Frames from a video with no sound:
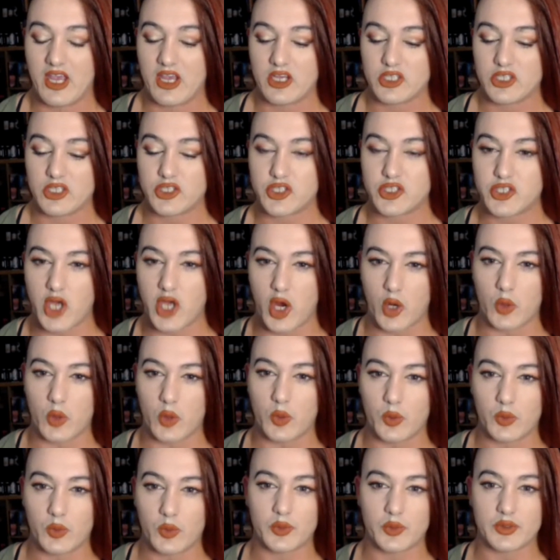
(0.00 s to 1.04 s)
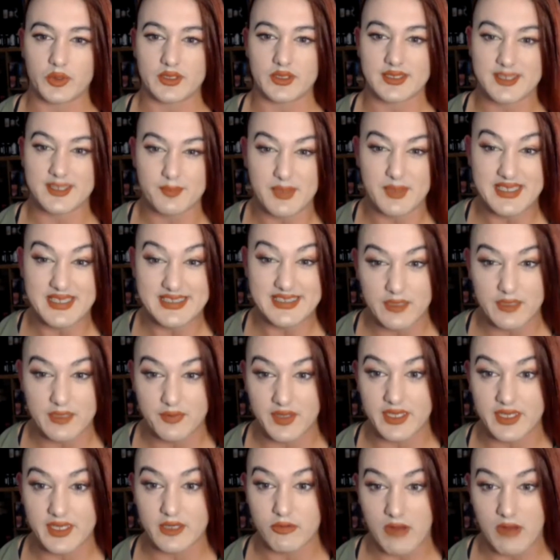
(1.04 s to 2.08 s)
show
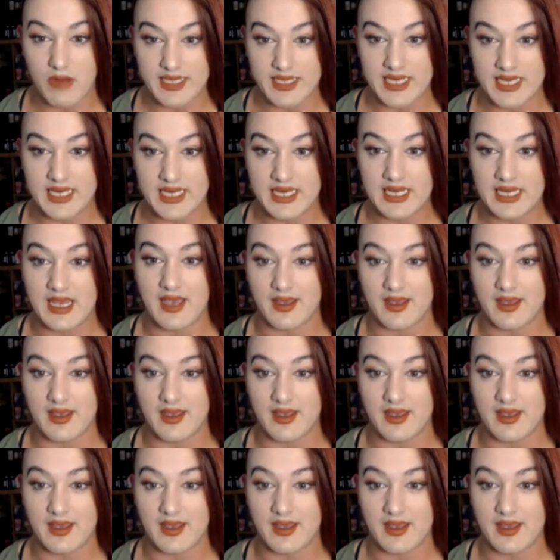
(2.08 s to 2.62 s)
specific ready.